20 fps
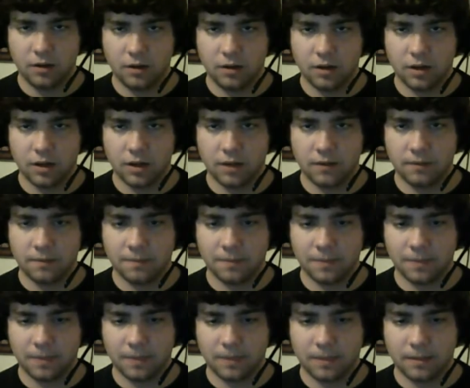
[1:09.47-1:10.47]
Um,
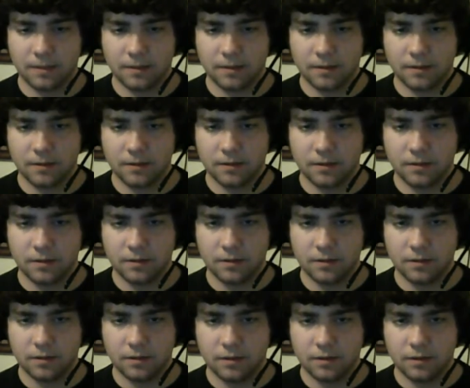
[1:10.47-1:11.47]

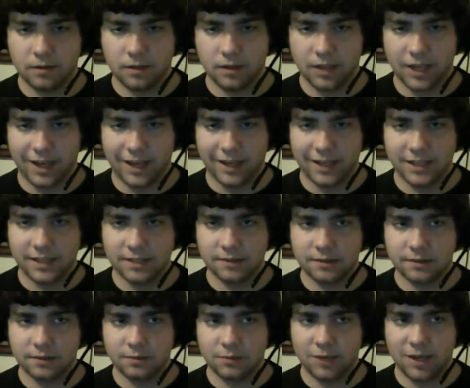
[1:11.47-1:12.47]
yeah,
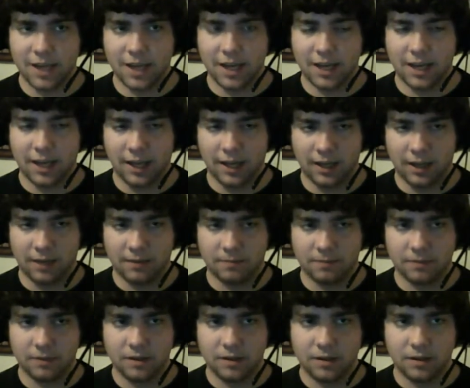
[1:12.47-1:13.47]
he's... we can't get him.
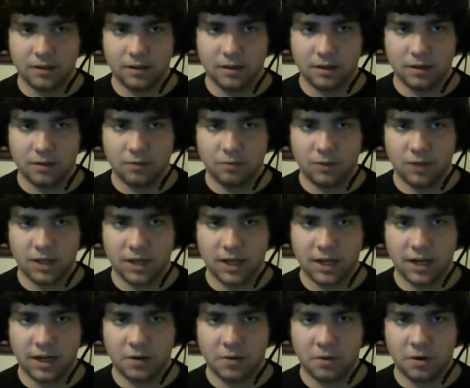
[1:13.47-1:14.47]
We can
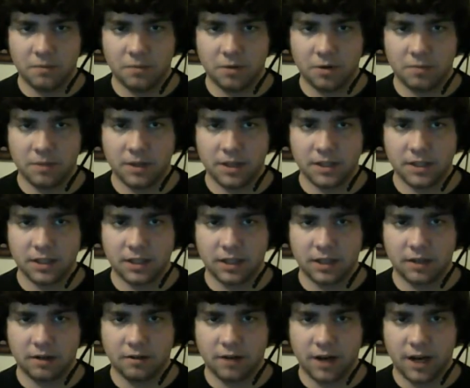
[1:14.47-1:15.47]
hire one more military
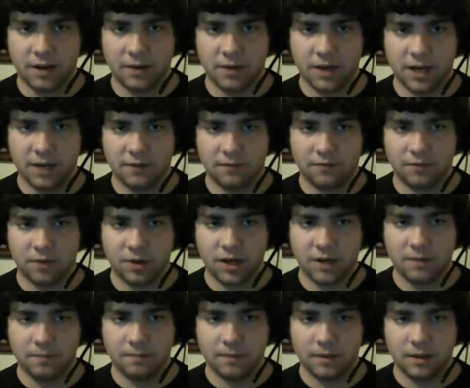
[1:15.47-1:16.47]
leader, right? We can have three.
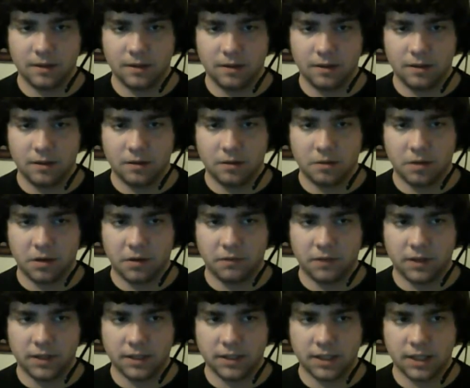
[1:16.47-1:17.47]
Alright,
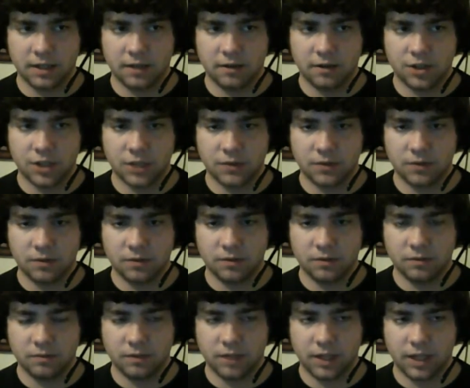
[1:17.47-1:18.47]
fine. Let's get another general.
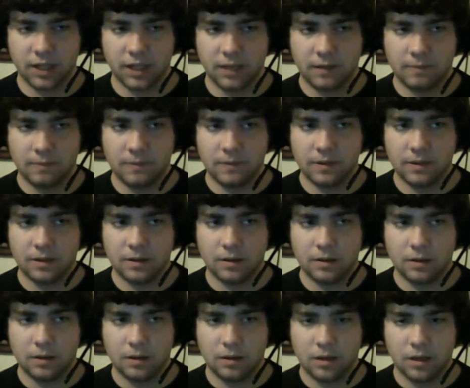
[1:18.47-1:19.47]
We'll get him.
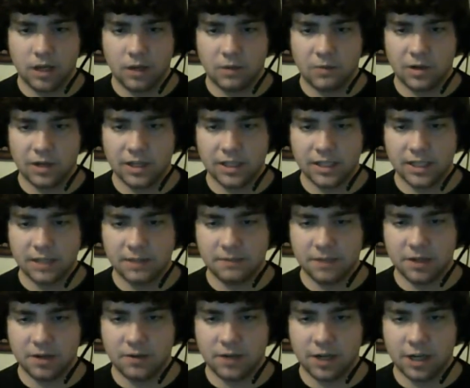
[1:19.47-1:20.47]
And we're going to send him to
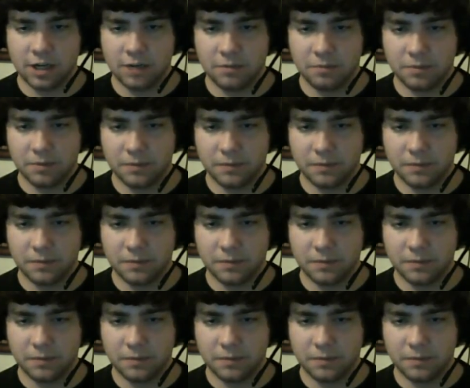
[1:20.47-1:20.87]
go and help.